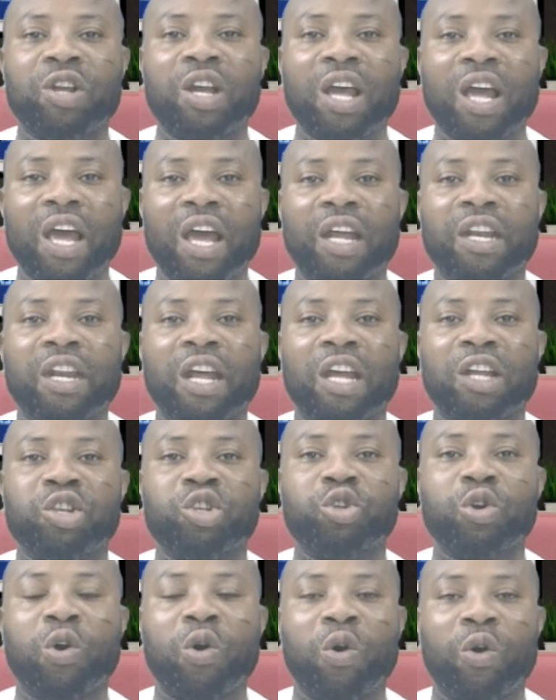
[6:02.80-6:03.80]
and
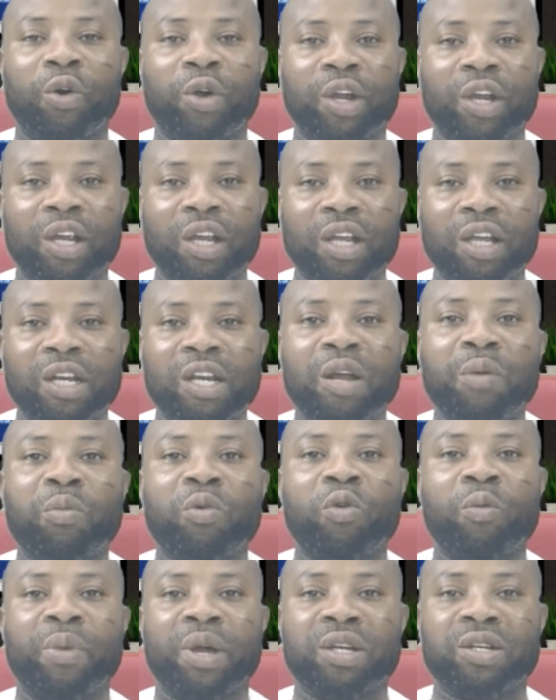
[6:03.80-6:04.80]
enjoy the
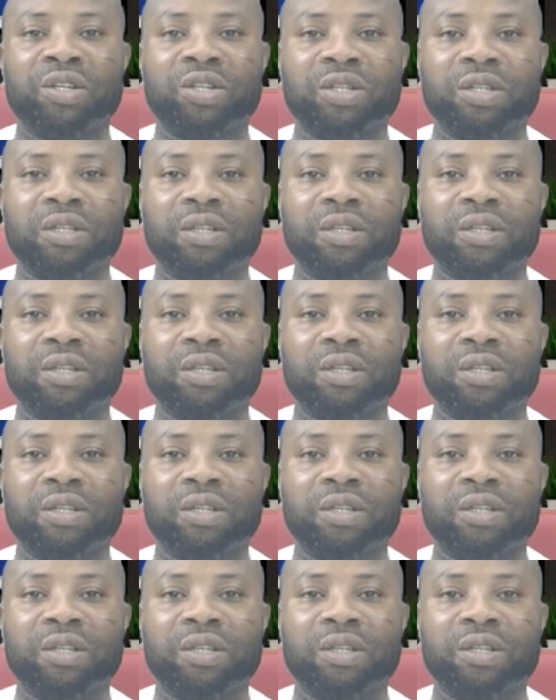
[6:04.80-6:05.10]
moment.